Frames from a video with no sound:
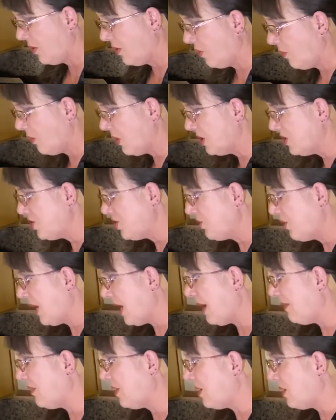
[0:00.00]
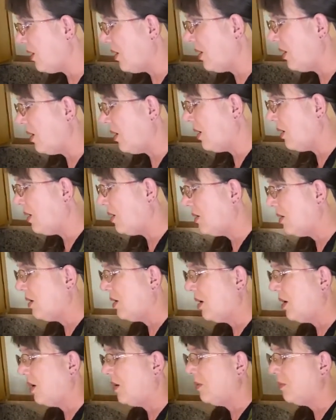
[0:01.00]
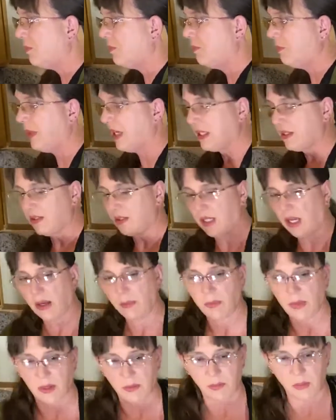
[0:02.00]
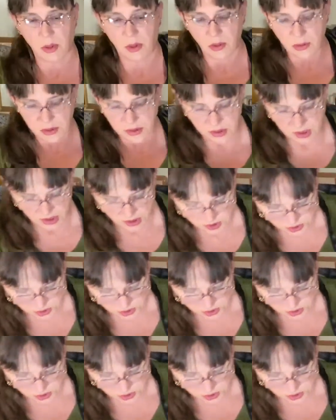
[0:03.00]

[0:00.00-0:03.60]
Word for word: once you have it all mixed up and pulsed, it